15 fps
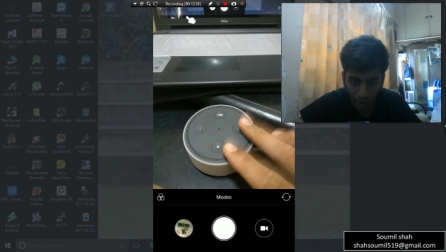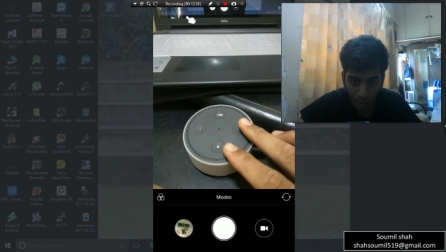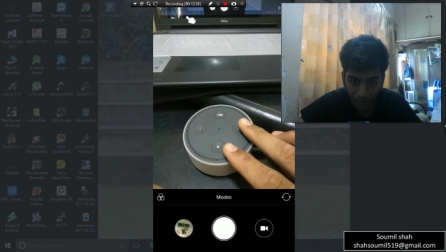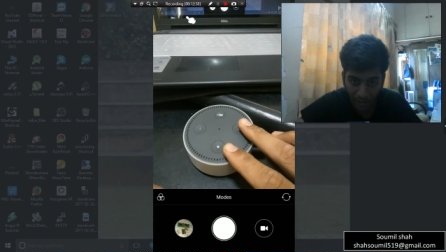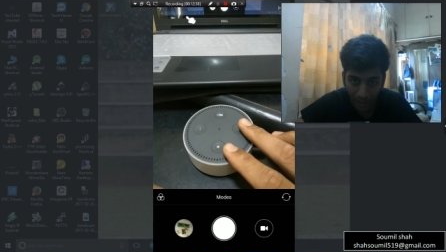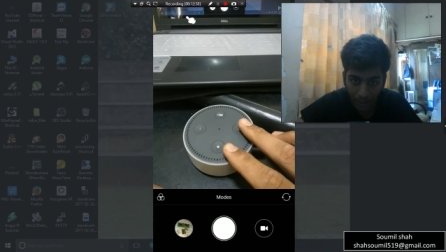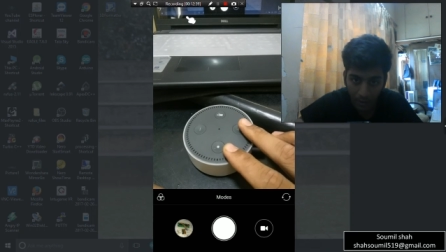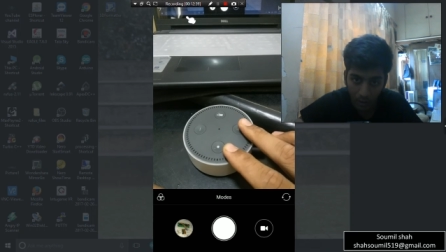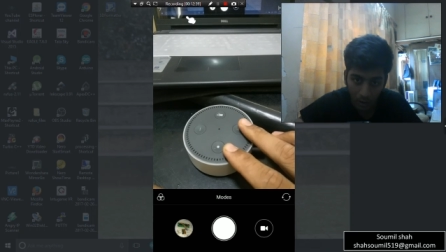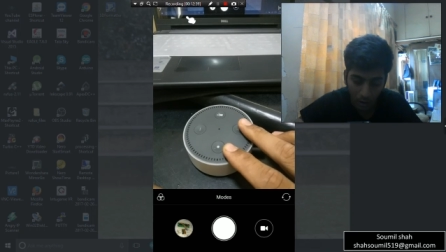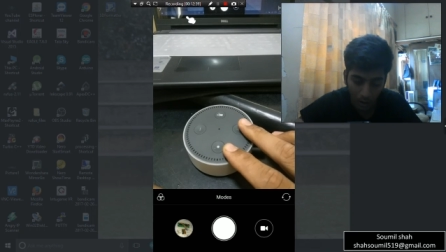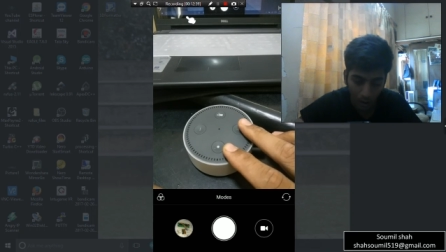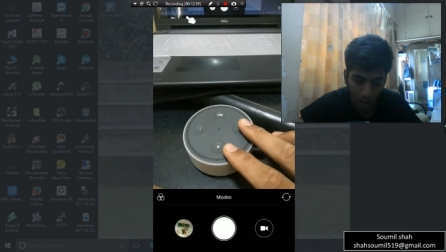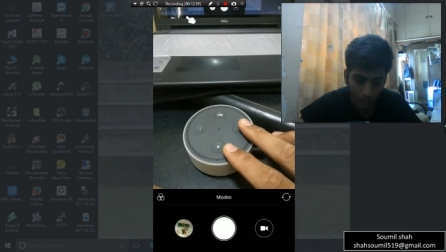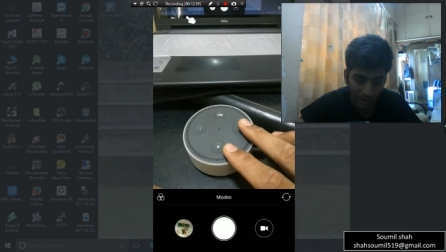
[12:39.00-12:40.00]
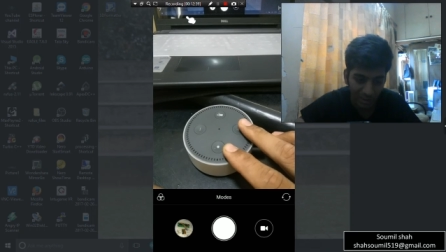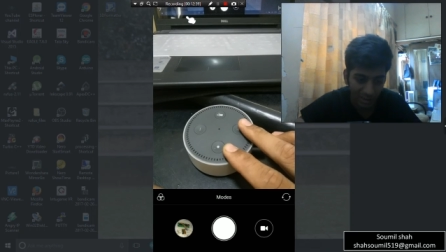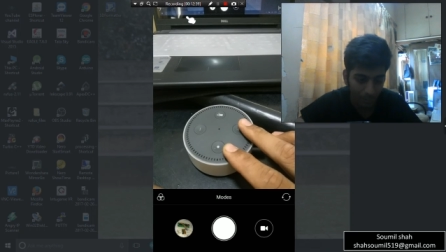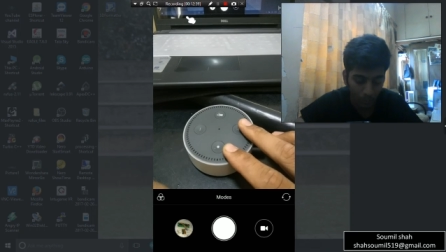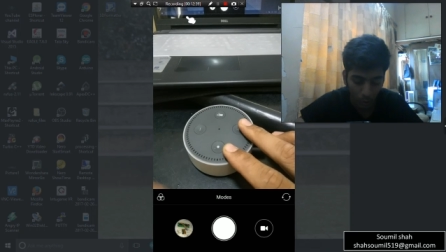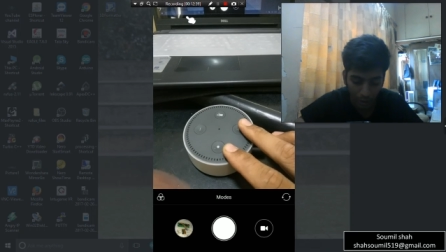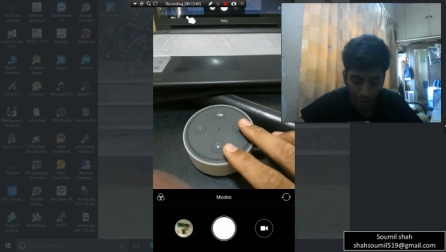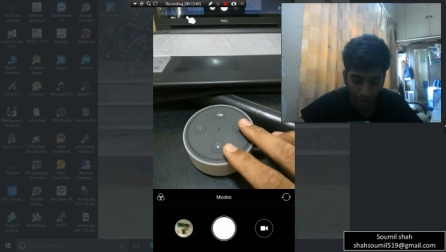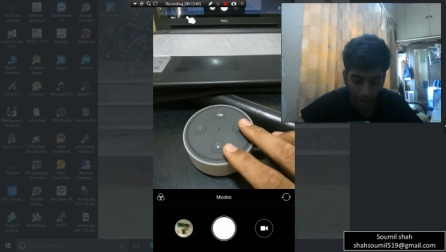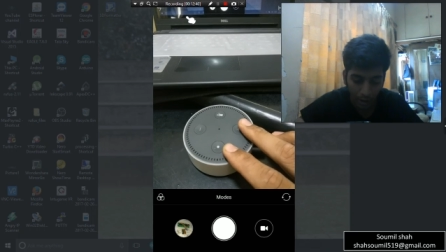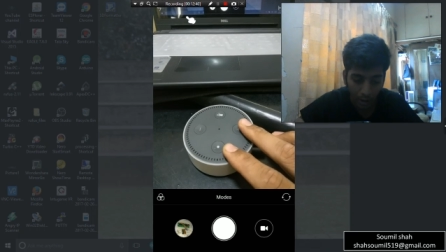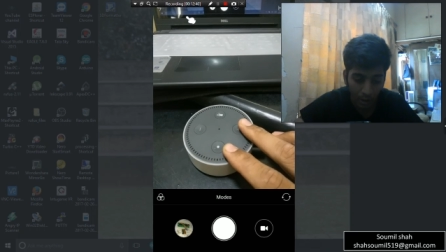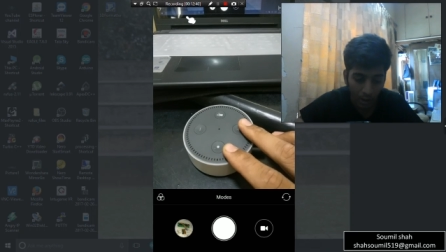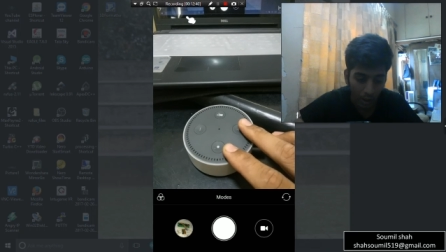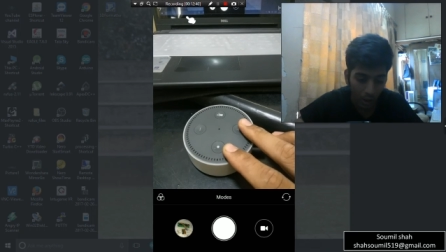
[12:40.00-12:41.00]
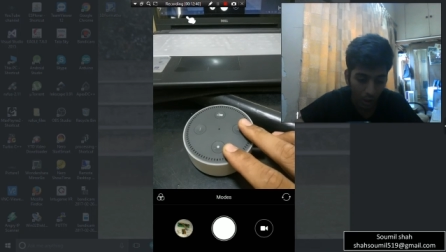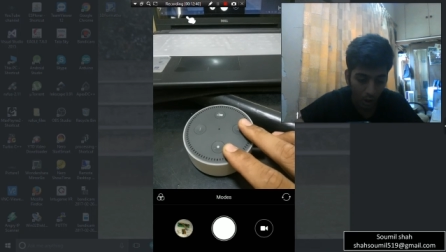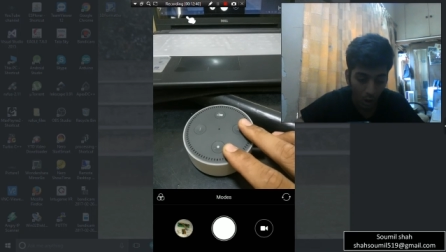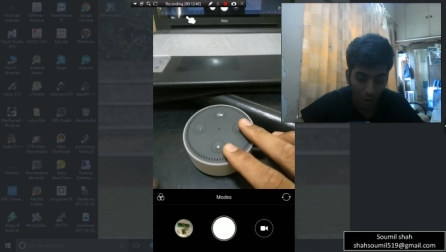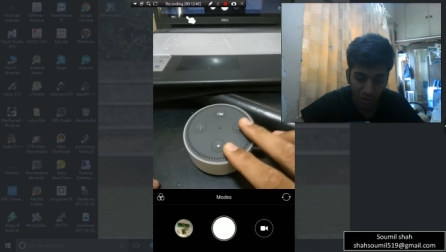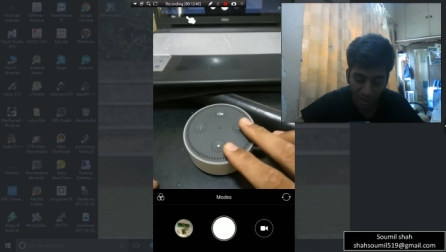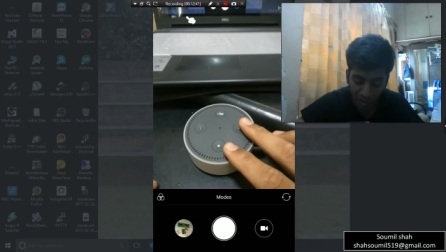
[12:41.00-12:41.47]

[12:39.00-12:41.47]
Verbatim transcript: on that uh, which is uploaded uh, on the